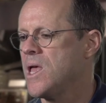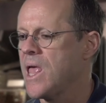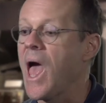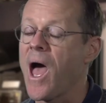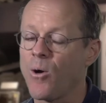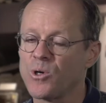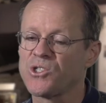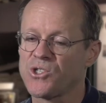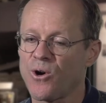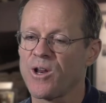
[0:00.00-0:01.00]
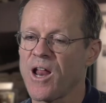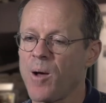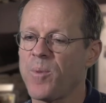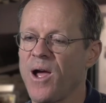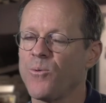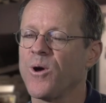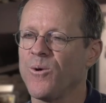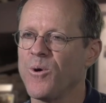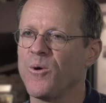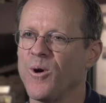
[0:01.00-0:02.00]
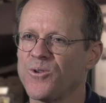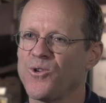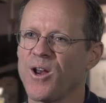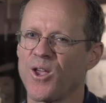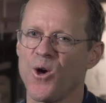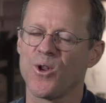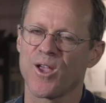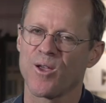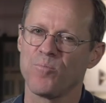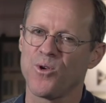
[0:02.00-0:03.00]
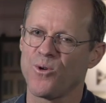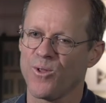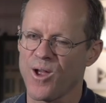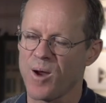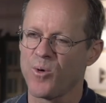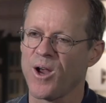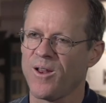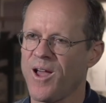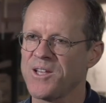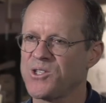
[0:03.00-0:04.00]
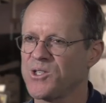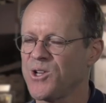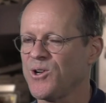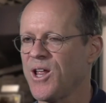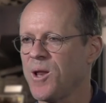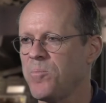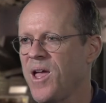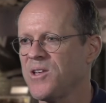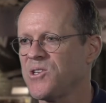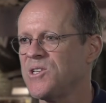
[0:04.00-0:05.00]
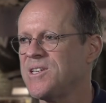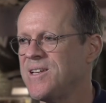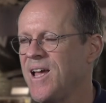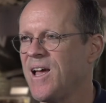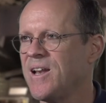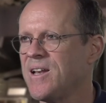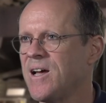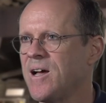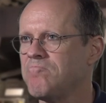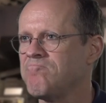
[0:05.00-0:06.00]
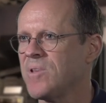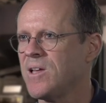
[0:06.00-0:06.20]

Yeah, which started out by we were trying to go to Computer Library and license their database, and